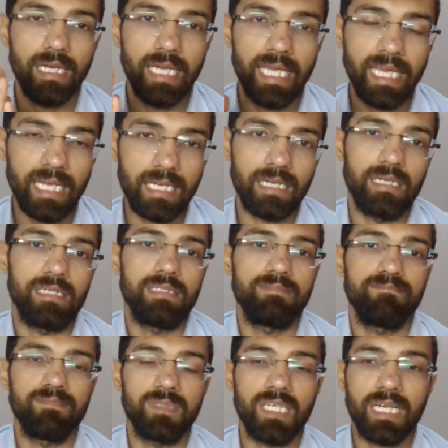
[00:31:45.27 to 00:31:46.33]

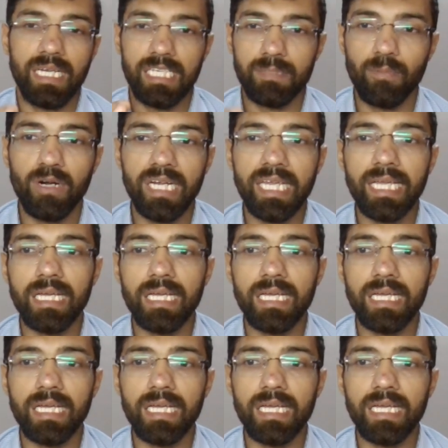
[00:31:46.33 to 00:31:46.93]
the corresponding